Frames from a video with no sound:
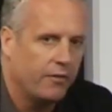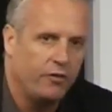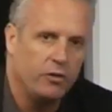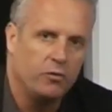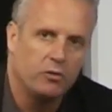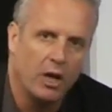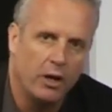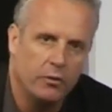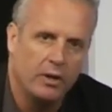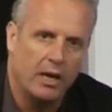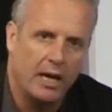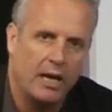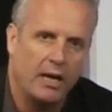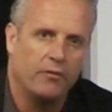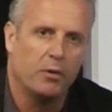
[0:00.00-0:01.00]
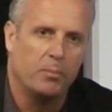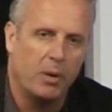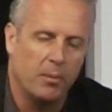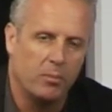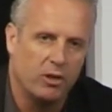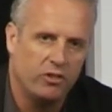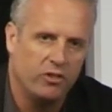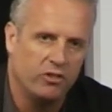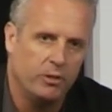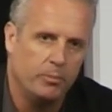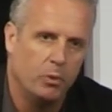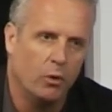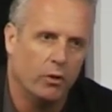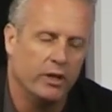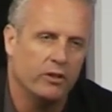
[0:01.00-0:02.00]
If you don't have a
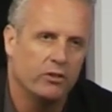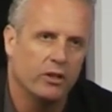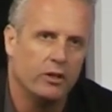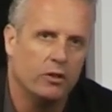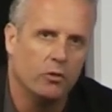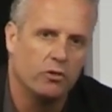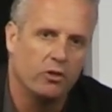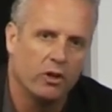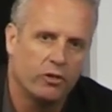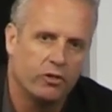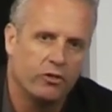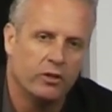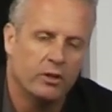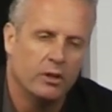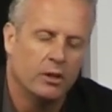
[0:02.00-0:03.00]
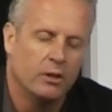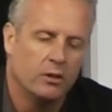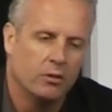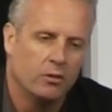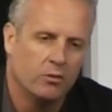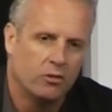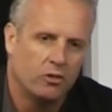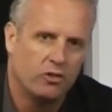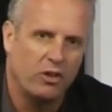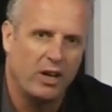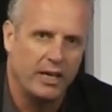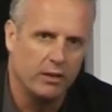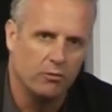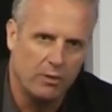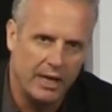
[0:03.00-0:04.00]
publicity point and you're just
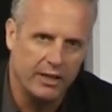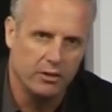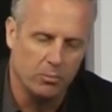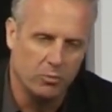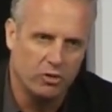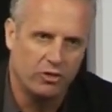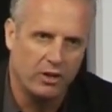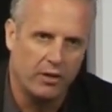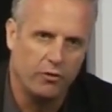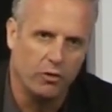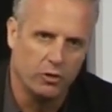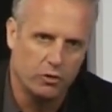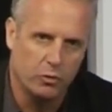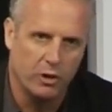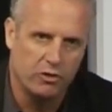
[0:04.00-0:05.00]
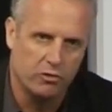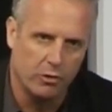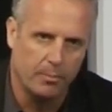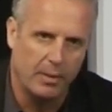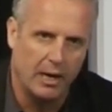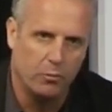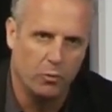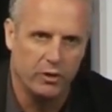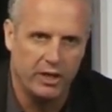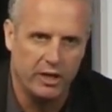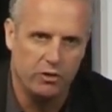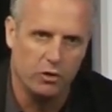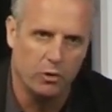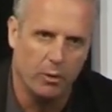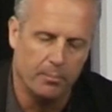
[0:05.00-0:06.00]
saying random stuff on Twitter about what
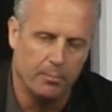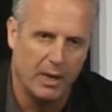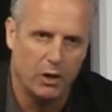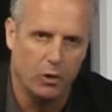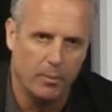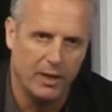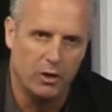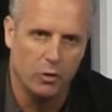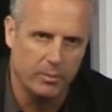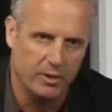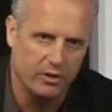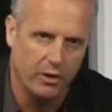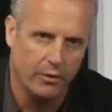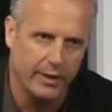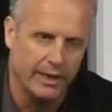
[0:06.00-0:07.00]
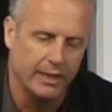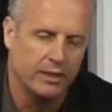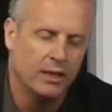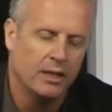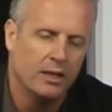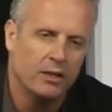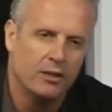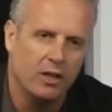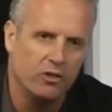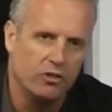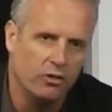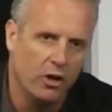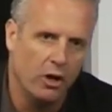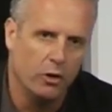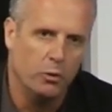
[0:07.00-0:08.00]
it is you may or may not be doing,
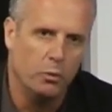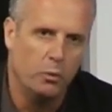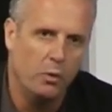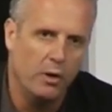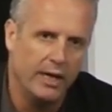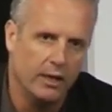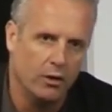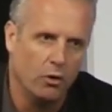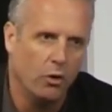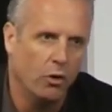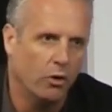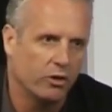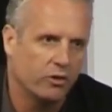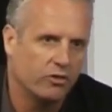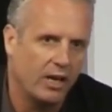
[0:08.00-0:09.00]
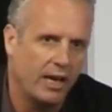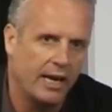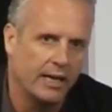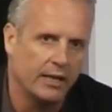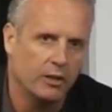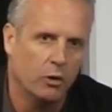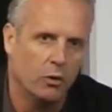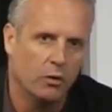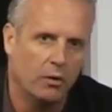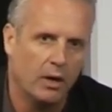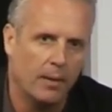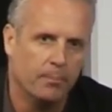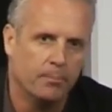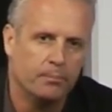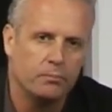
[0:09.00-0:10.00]
there's no real hook to hang
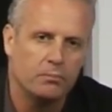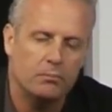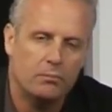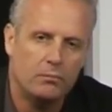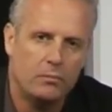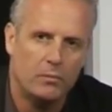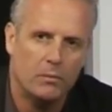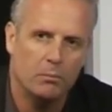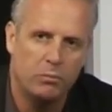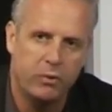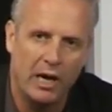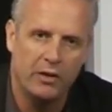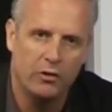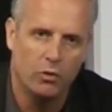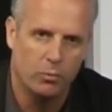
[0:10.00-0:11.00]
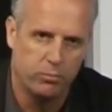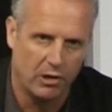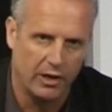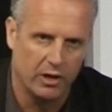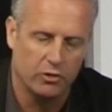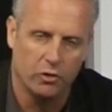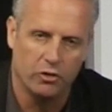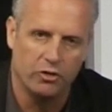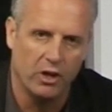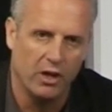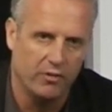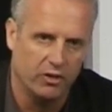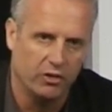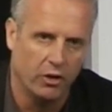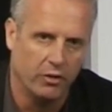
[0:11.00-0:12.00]
your um, brand or product or
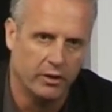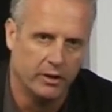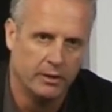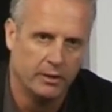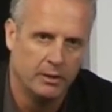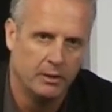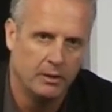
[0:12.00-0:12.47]
service on